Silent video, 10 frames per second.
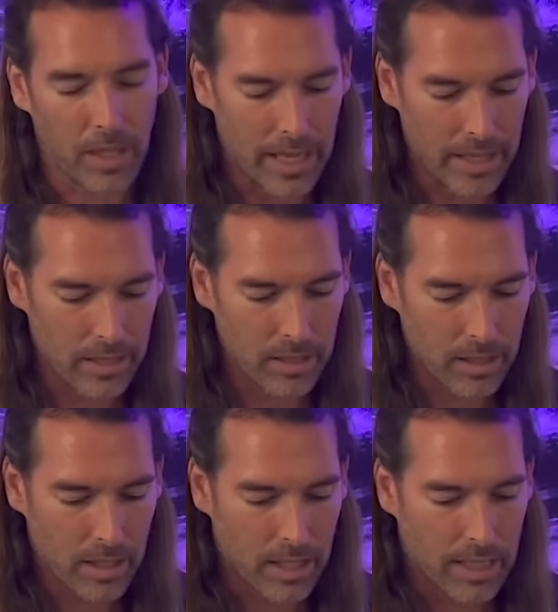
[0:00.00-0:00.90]
and
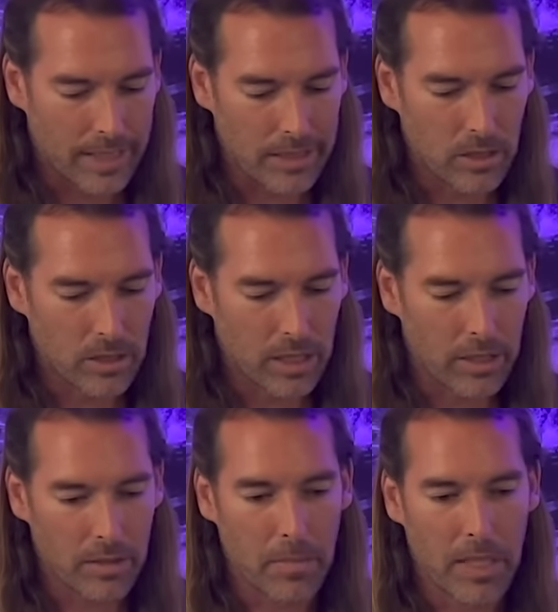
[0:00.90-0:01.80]
it's
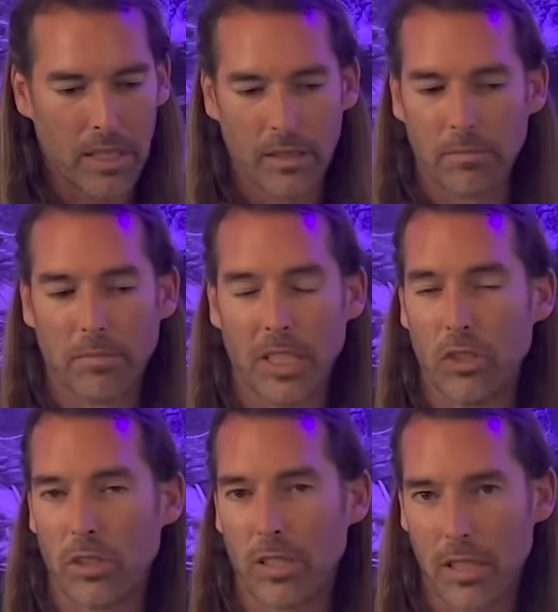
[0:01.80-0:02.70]
shared many
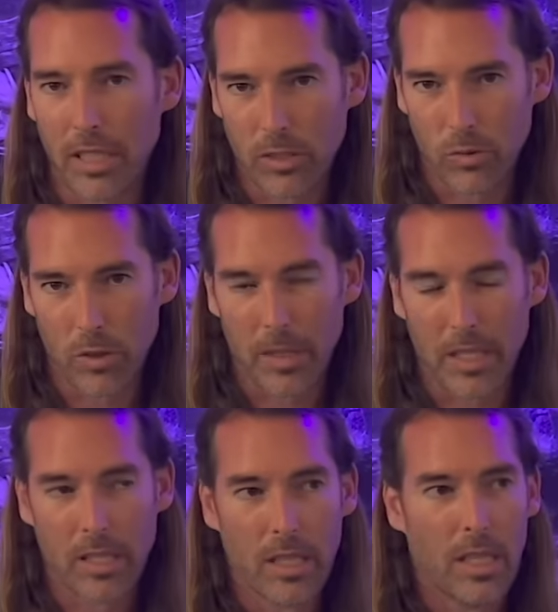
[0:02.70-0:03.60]
interesting things with me.